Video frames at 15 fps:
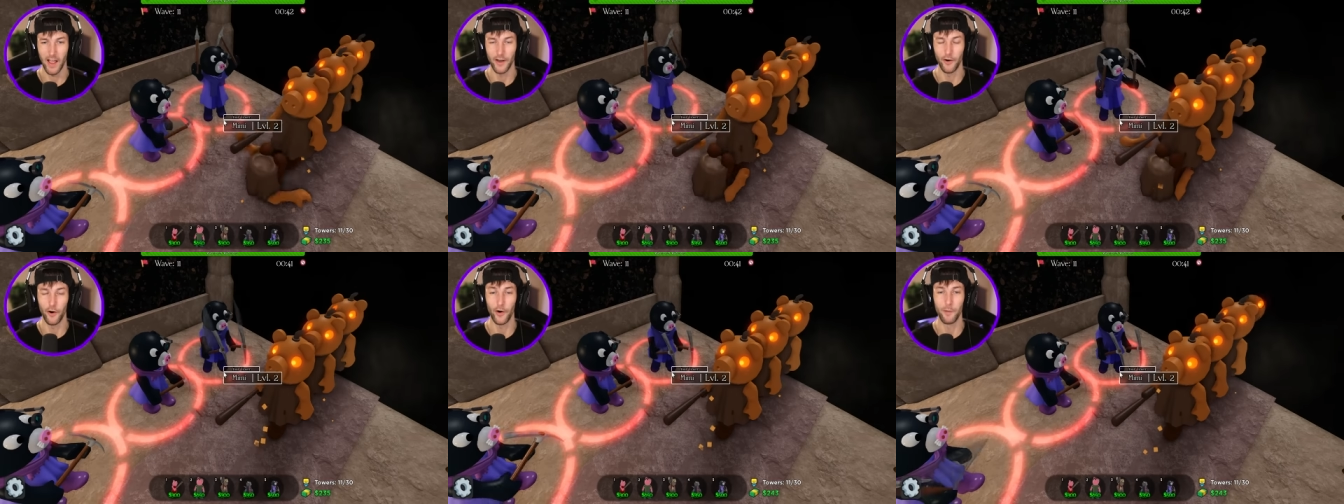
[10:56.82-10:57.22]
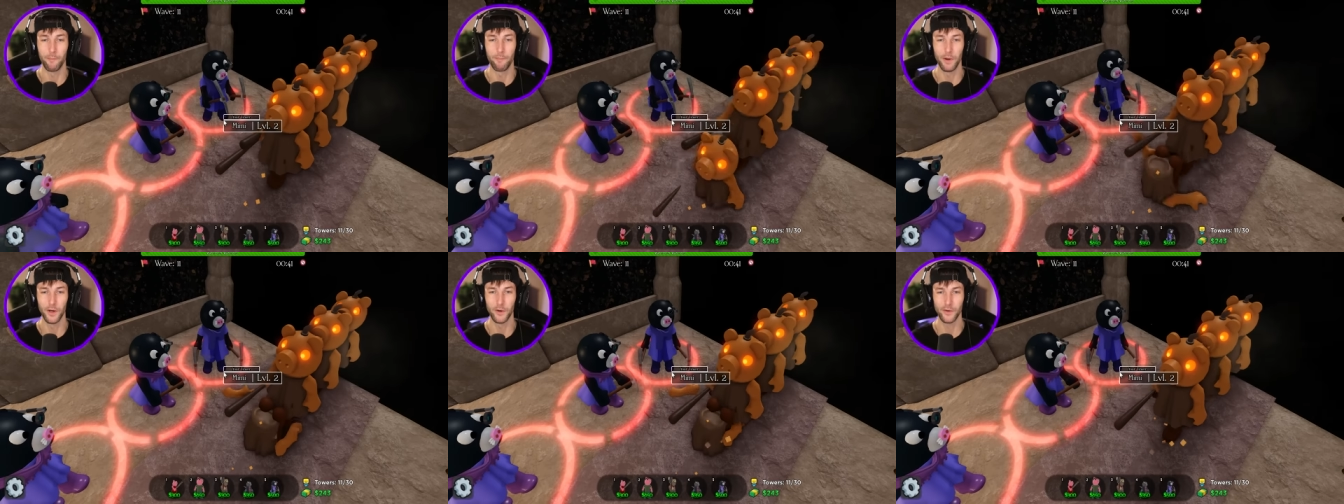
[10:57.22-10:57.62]
And her
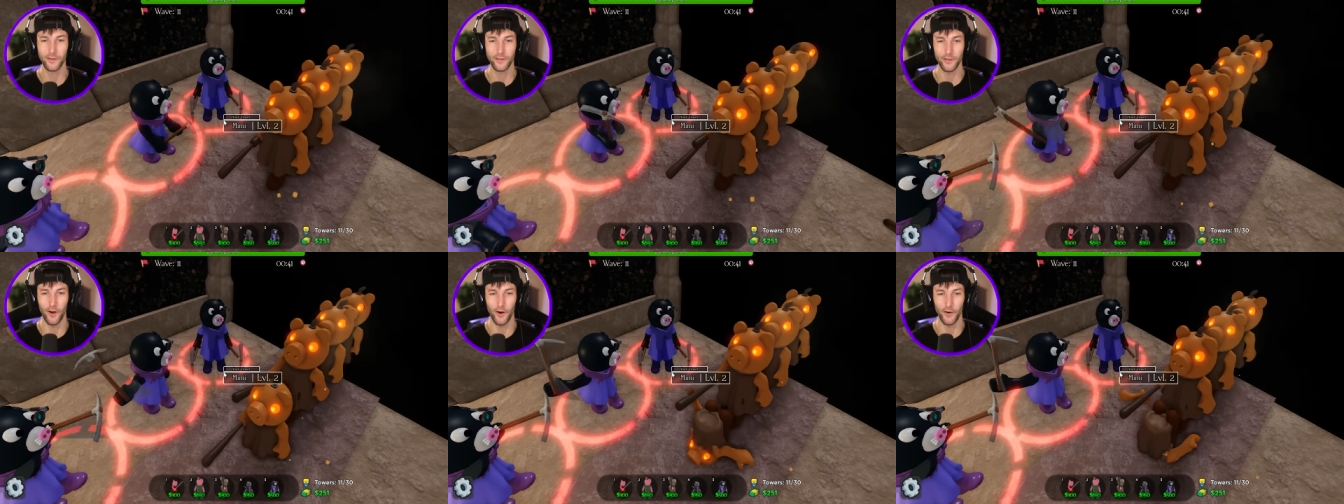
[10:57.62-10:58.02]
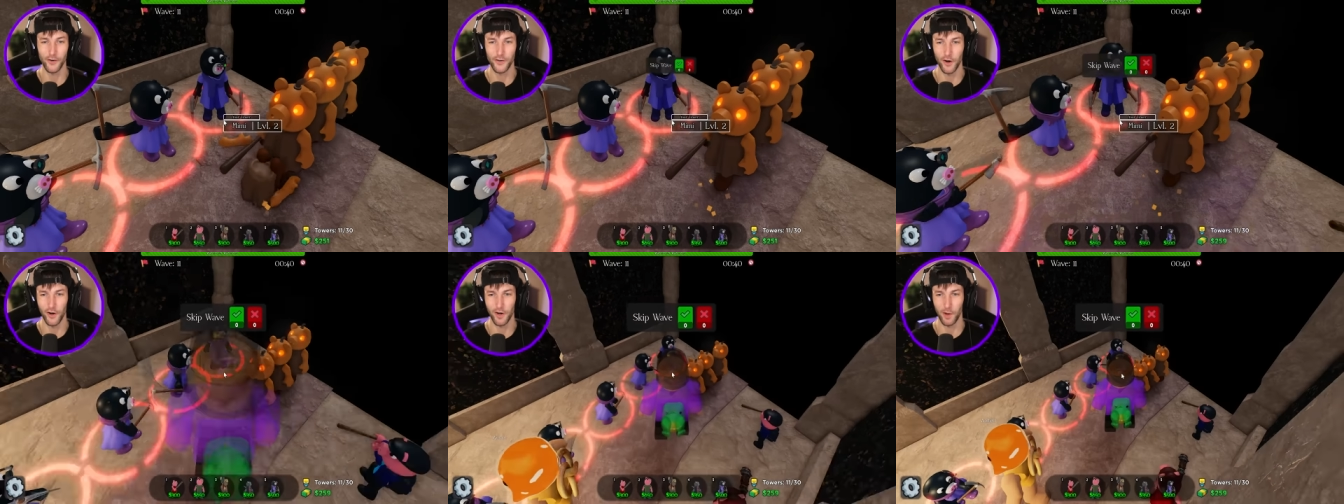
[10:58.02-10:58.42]
boots are
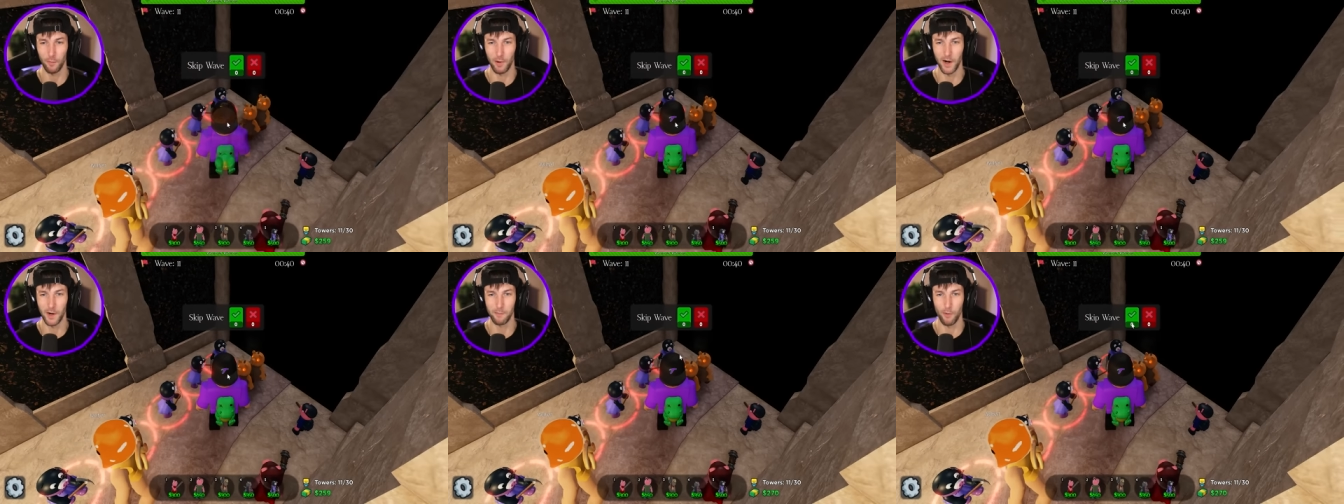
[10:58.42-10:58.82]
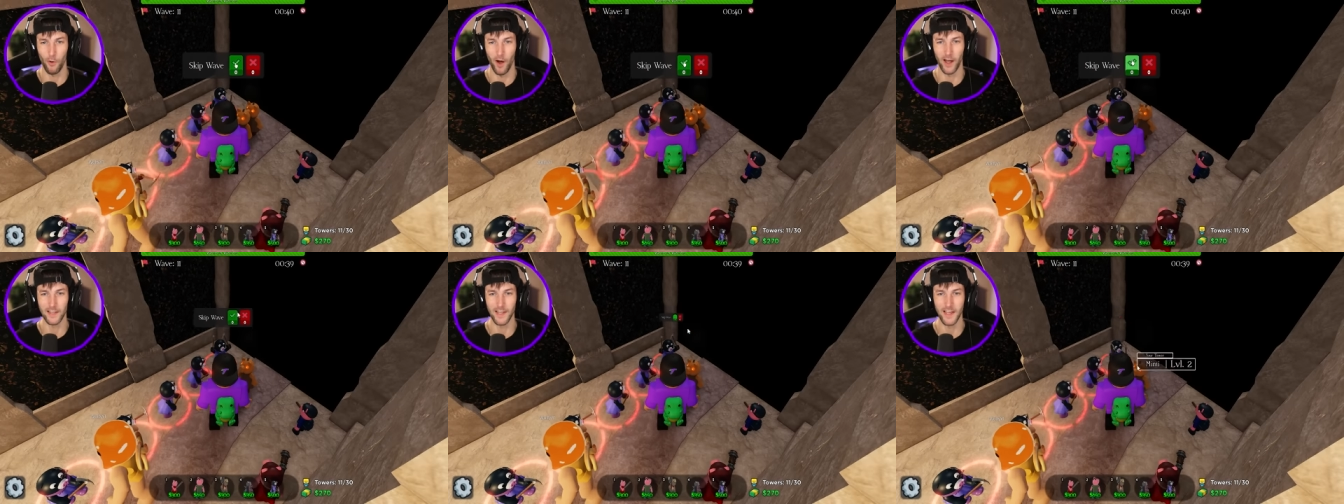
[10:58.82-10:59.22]
dark
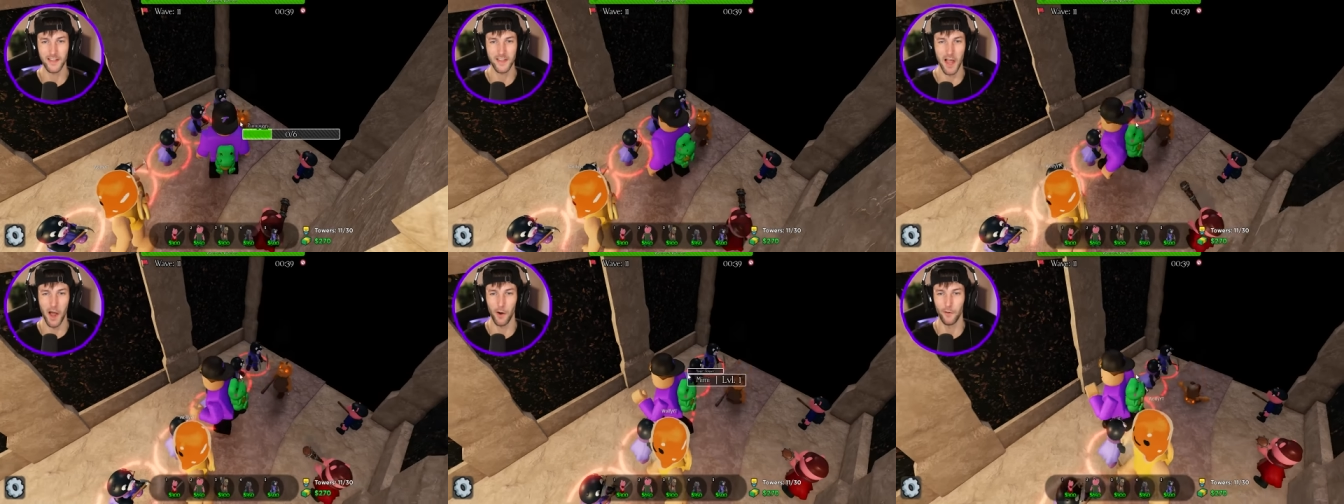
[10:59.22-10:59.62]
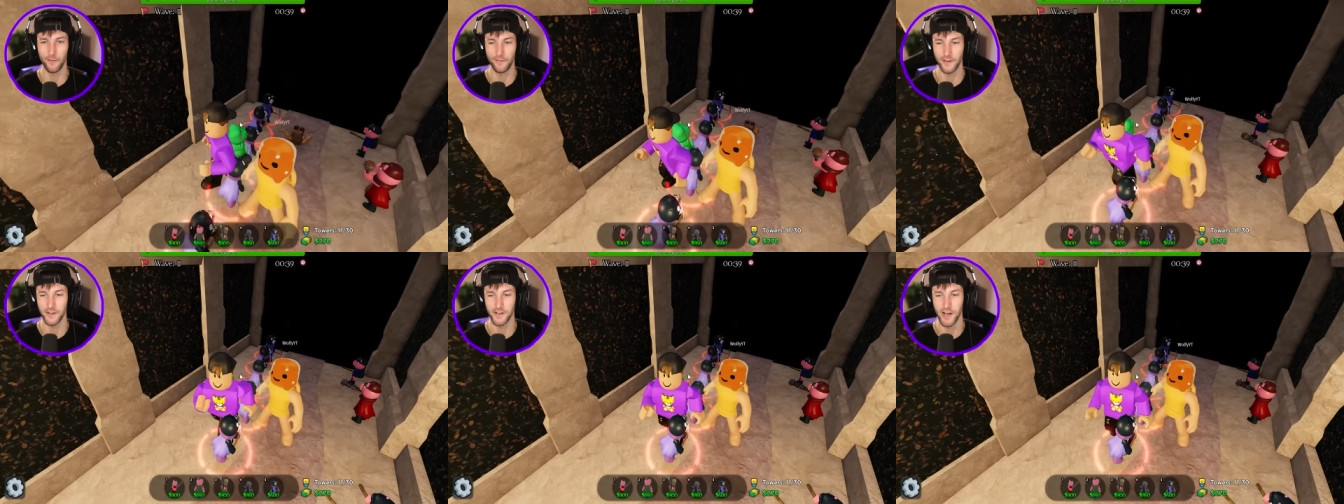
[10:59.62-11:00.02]
purple. I like the
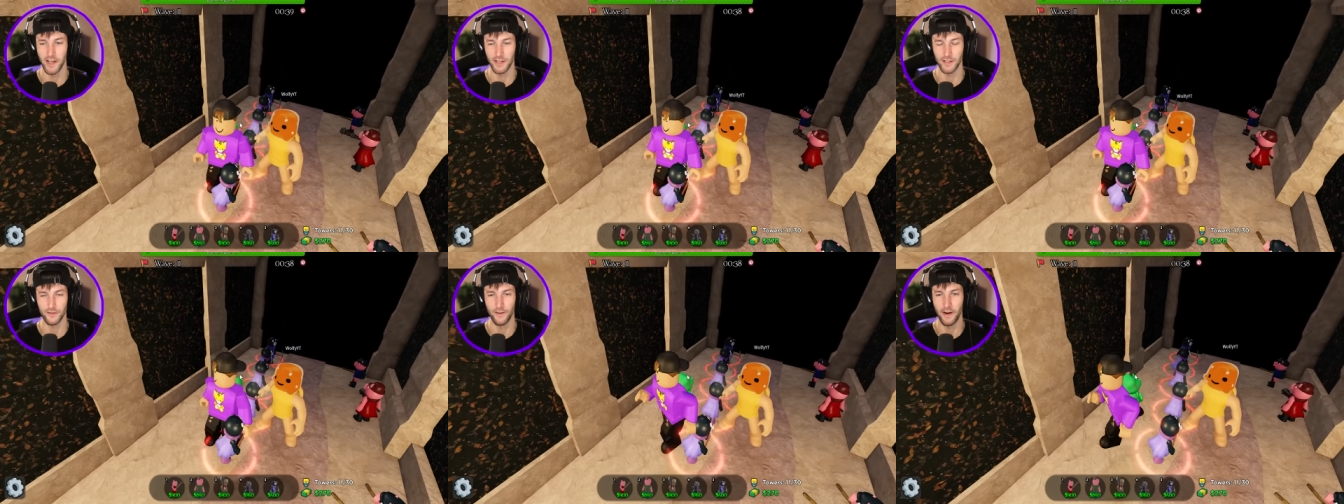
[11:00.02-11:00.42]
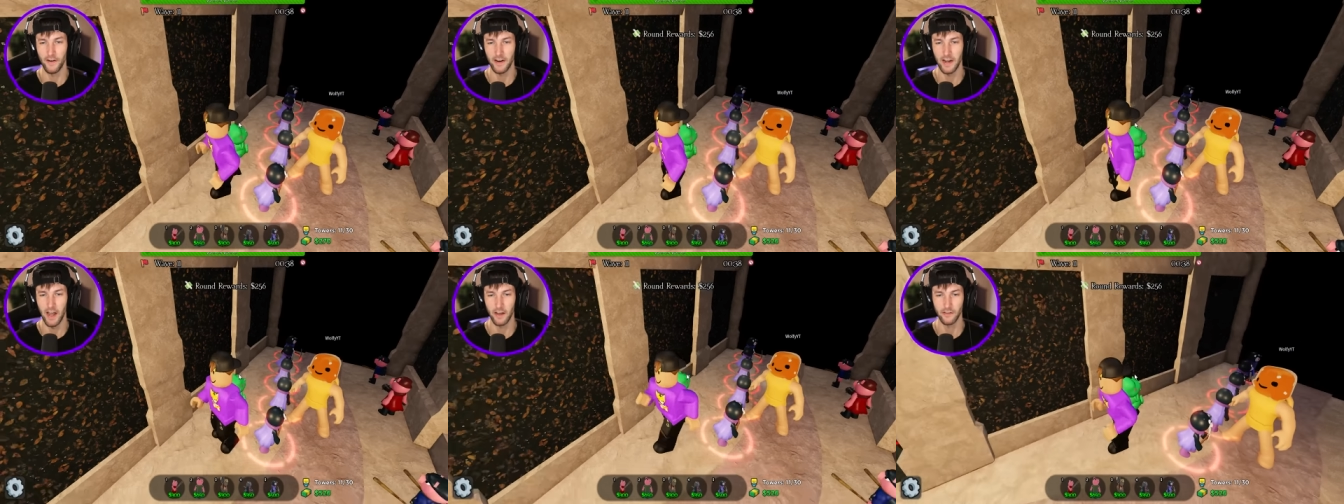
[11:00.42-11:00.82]
outfit change.
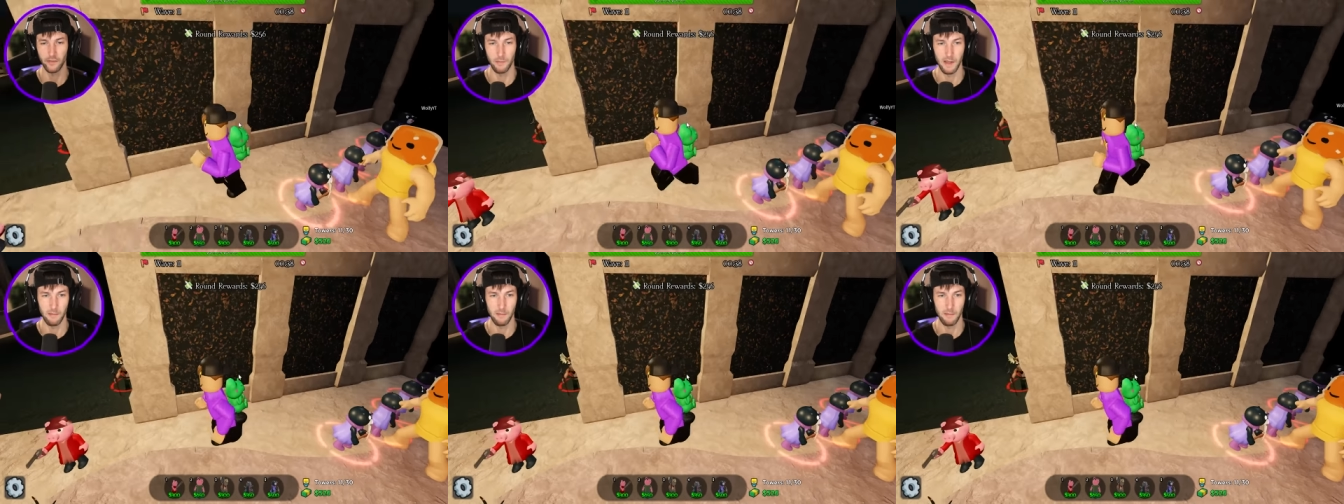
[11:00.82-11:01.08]
Very nice,